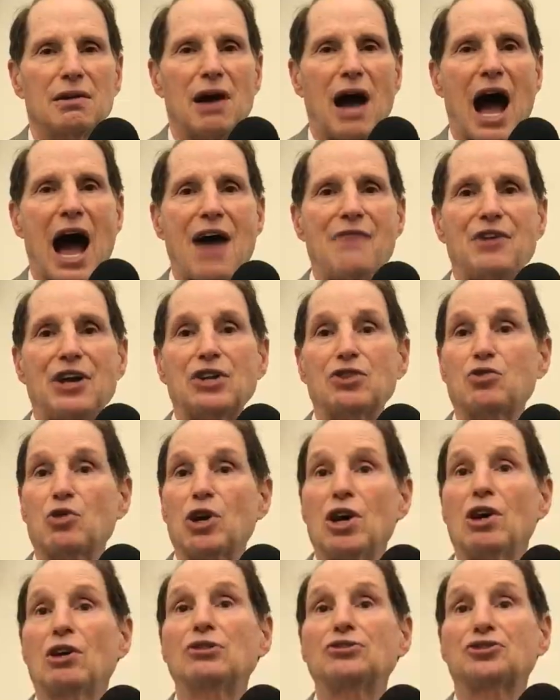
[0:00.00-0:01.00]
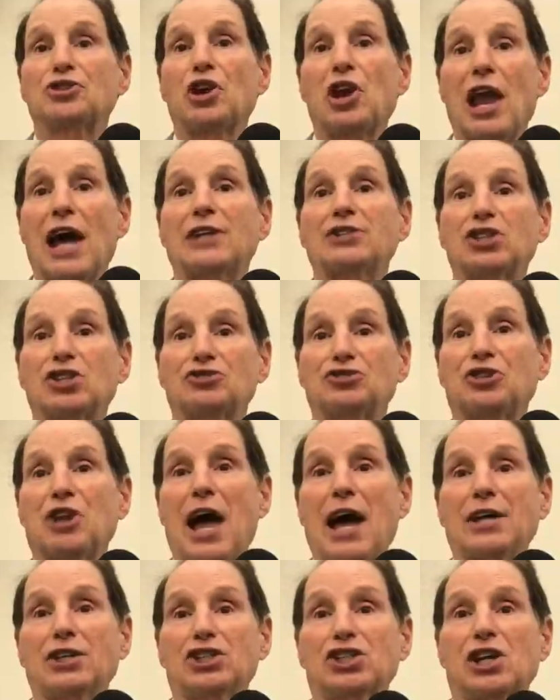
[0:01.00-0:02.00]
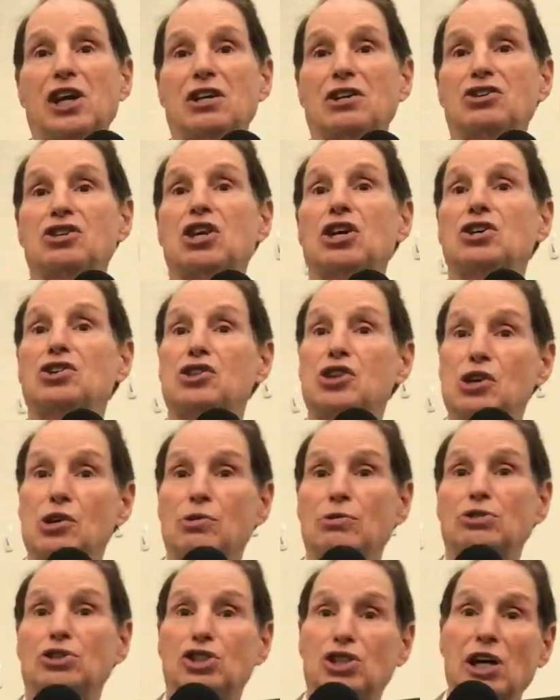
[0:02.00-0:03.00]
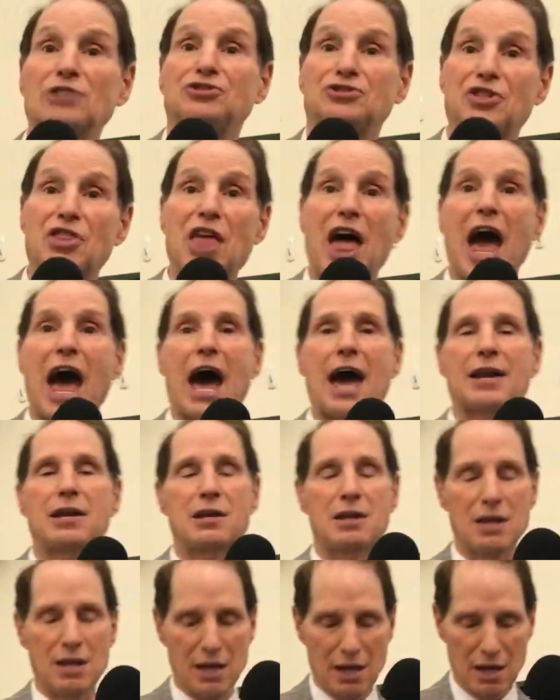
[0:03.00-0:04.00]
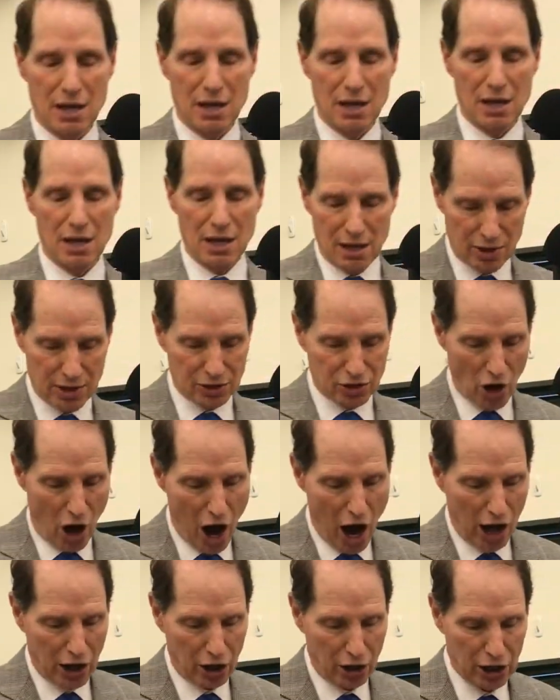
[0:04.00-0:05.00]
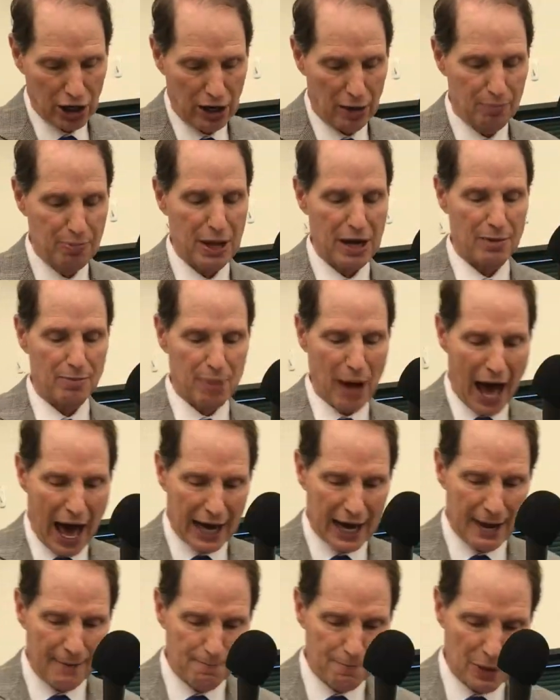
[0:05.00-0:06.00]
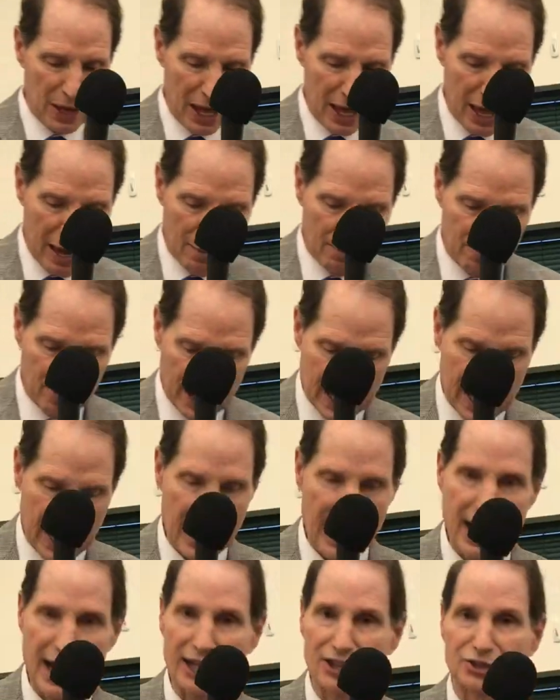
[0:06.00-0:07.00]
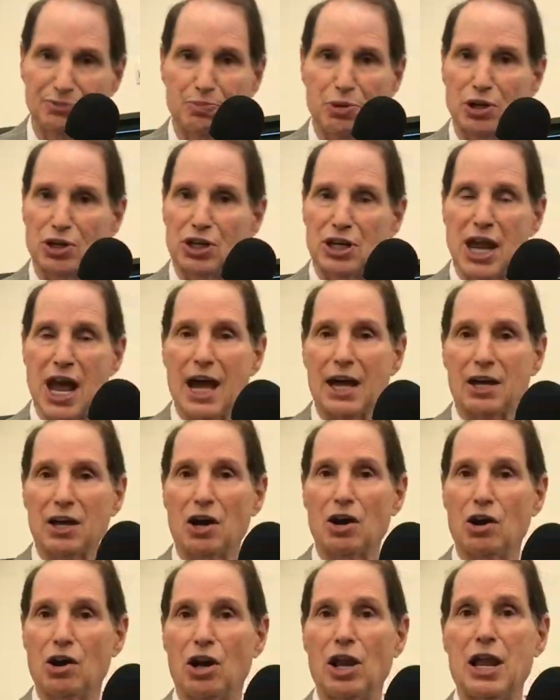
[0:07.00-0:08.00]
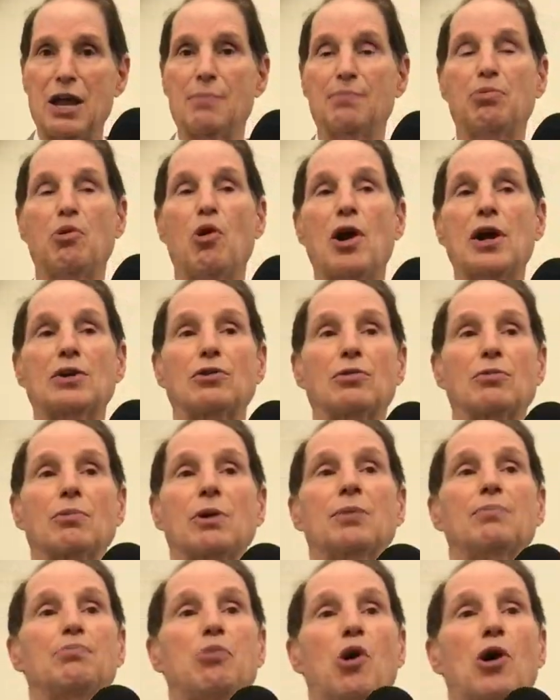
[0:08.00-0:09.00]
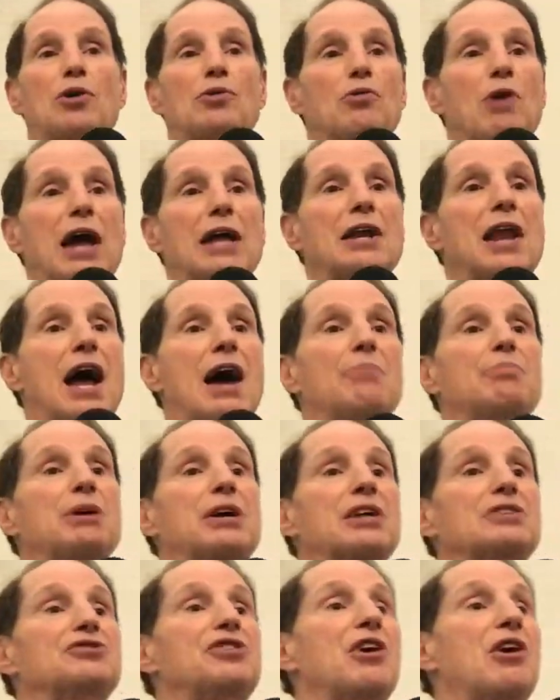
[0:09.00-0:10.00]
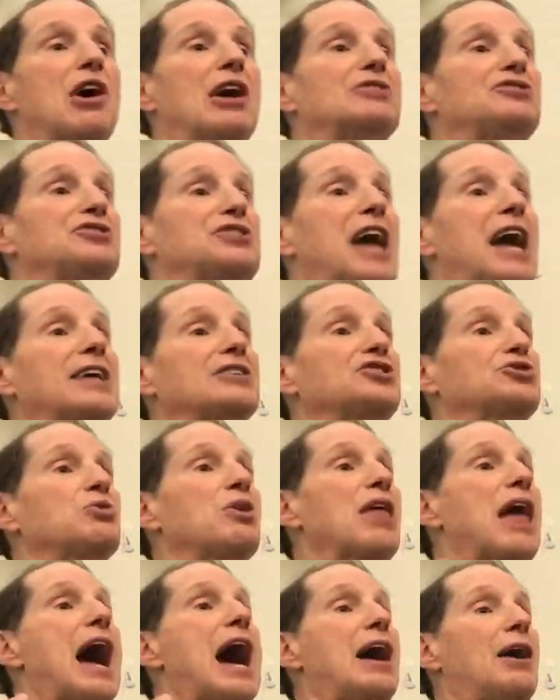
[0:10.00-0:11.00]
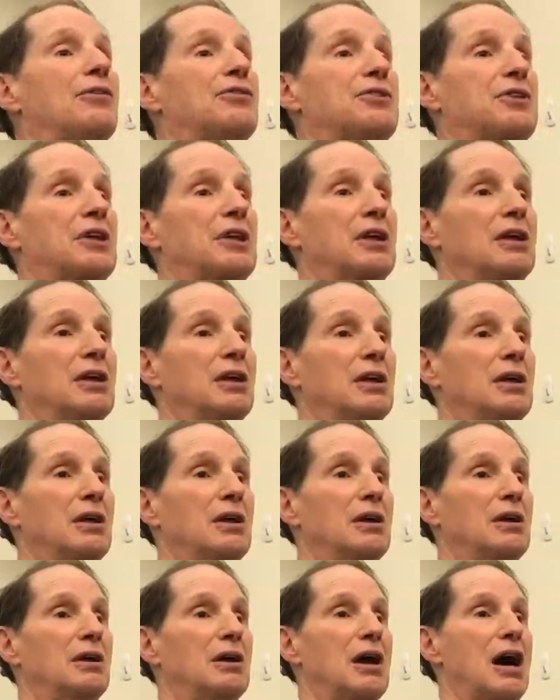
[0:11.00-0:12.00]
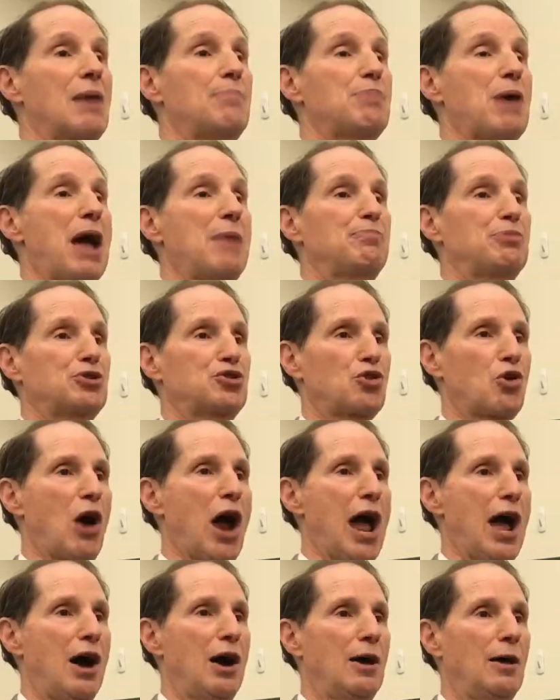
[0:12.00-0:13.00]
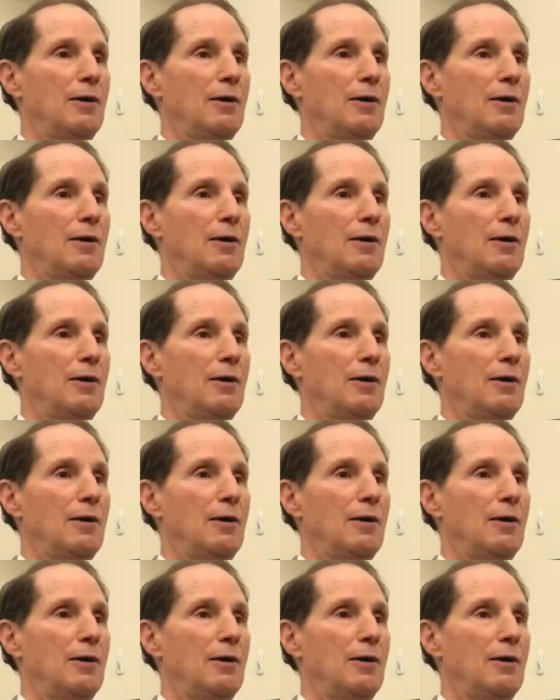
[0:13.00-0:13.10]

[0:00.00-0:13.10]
I've introduced legislation to do just that. I'm going to talk a little bit about it, but it is particularly important right now because there are states without a paper trail.